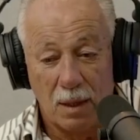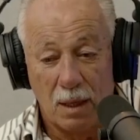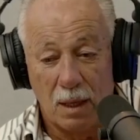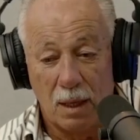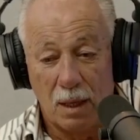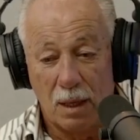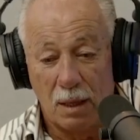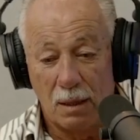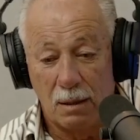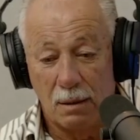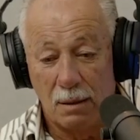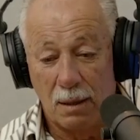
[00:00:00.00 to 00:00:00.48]

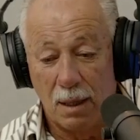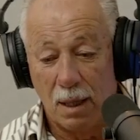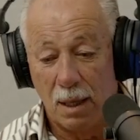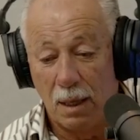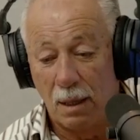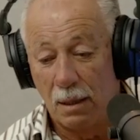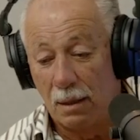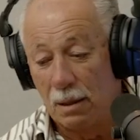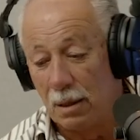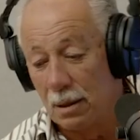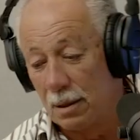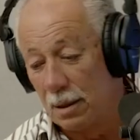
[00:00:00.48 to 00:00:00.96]
And
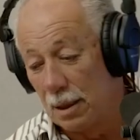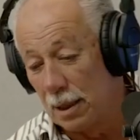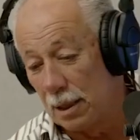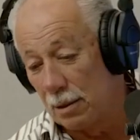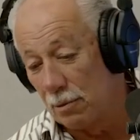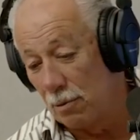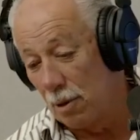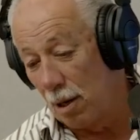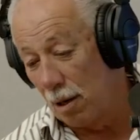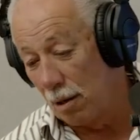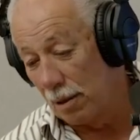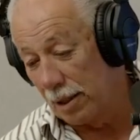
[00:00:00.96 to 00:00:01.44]
he
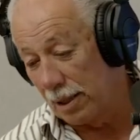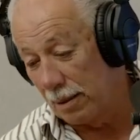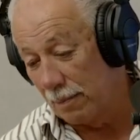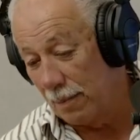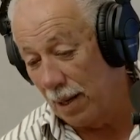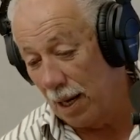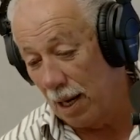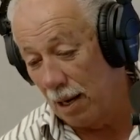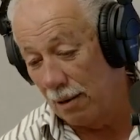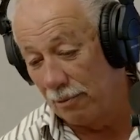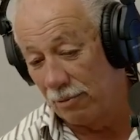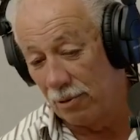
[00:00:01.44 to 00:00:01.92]
rolled him
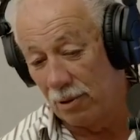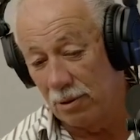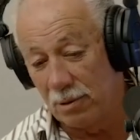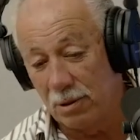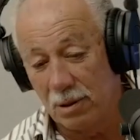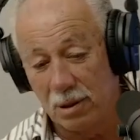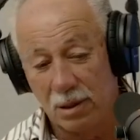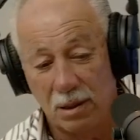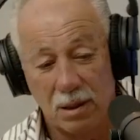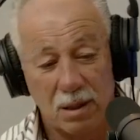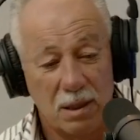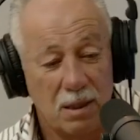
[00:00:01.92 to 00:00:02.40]

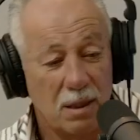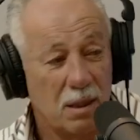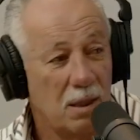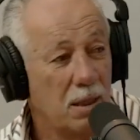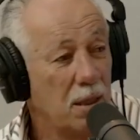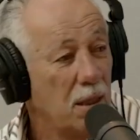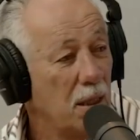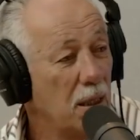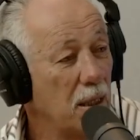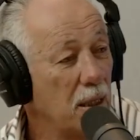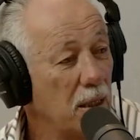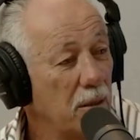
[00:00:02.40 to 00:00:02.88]
over.
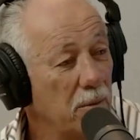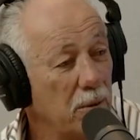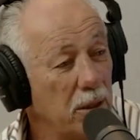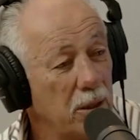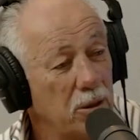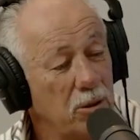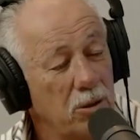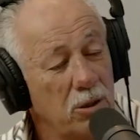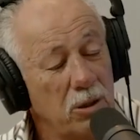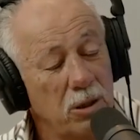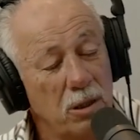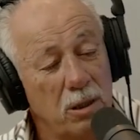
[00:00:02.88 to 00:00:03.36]
He
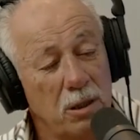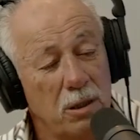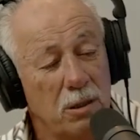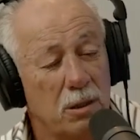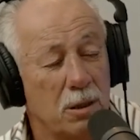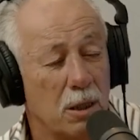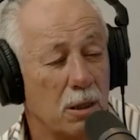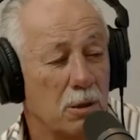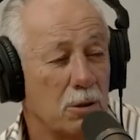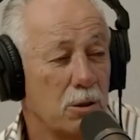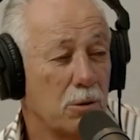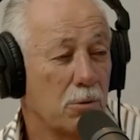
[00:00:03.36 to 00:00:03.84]
went,
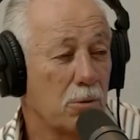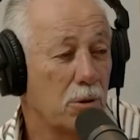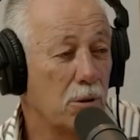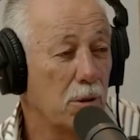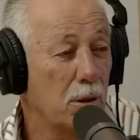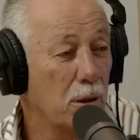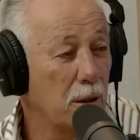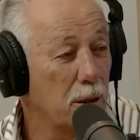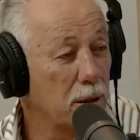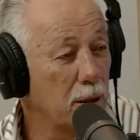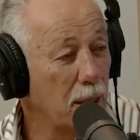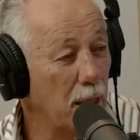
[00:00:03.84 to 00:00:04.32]
Jesus
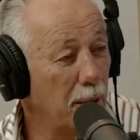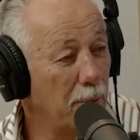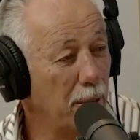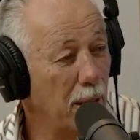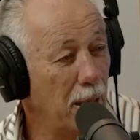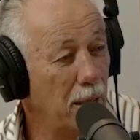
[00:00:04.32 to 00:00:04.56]
Christ.